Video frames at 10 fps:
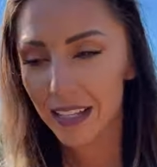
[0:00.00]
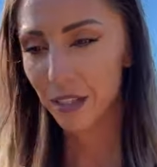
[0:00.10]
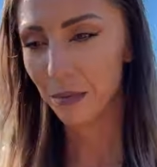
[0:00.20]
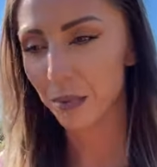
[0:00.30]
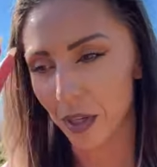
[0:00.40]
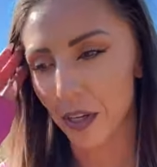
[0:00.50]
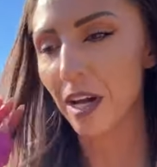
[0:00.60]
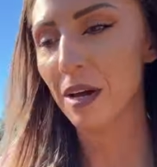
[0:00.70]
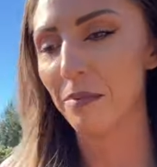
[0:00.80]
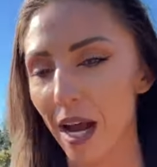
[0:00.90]
To pull
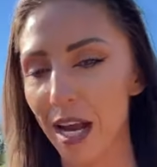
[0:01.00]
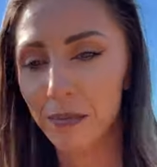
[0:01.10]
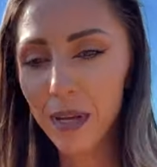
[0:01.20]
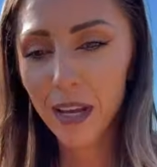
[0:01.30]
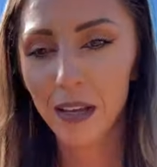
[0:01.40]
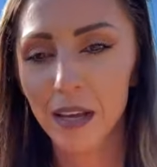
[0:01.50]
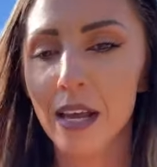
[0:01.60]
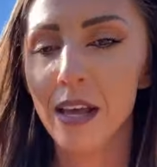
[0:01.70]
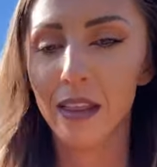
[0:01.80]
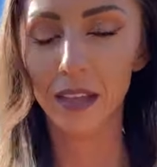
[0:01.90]
behind me,
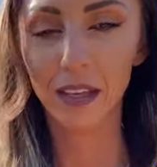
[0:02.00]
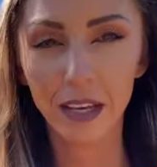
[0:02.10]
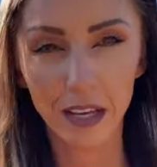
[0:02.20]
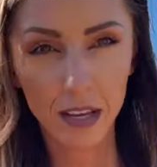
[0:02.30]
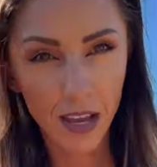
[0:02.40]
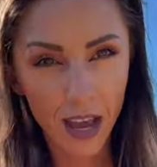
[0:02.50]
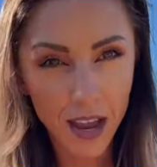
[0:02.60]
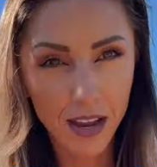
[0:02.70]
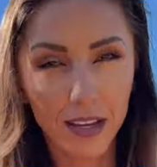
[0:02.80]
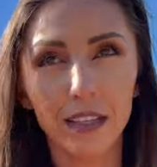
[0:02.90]
thinking, okay,
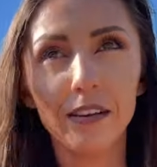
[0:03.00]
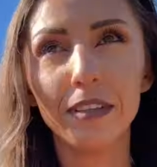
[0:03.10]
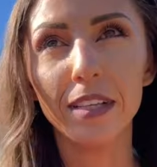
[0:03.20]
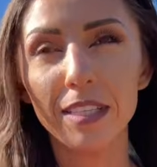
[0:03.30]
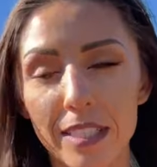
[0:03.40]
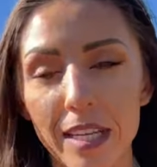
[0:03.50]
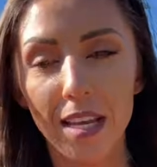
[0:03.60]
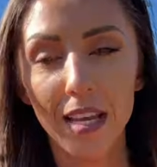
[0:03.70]
I can live in this.